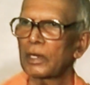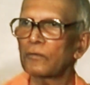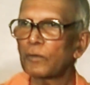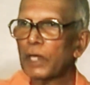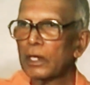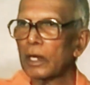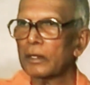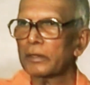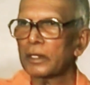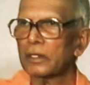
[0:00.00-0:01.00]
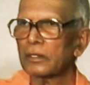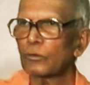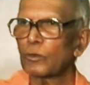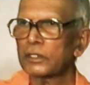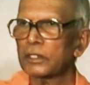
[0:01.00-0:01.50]
a Vivekananda
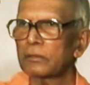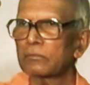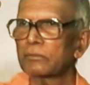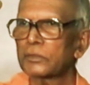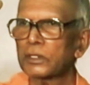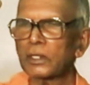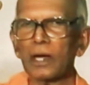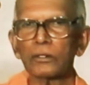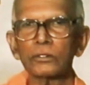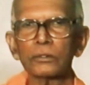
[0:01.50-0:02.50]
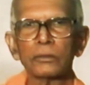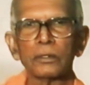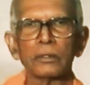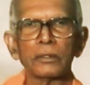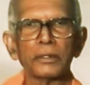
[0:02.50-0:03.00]
who was in Chicago
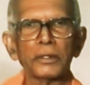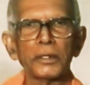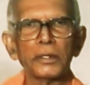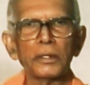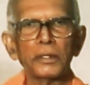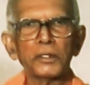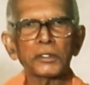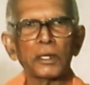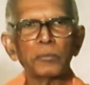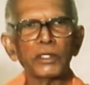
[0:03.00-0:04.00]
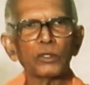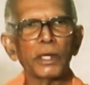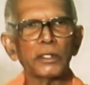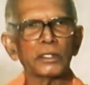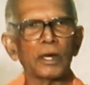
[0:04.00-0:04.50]
is coming to
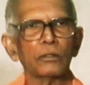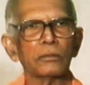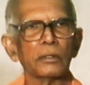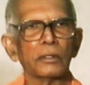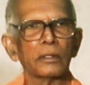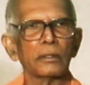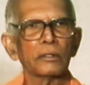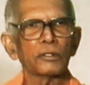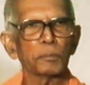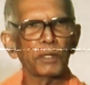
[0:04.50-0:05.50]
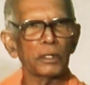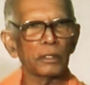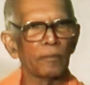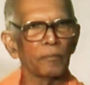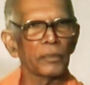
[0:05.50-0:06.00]
my town to speak.
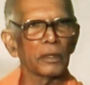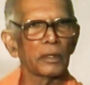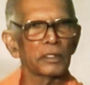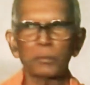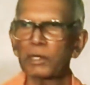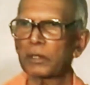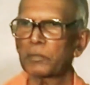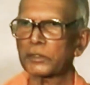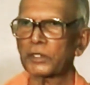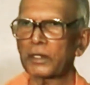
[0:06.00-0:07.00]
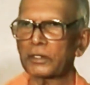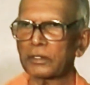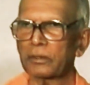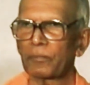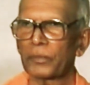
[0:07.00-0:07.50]
She became
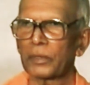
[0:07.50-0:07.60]
excited.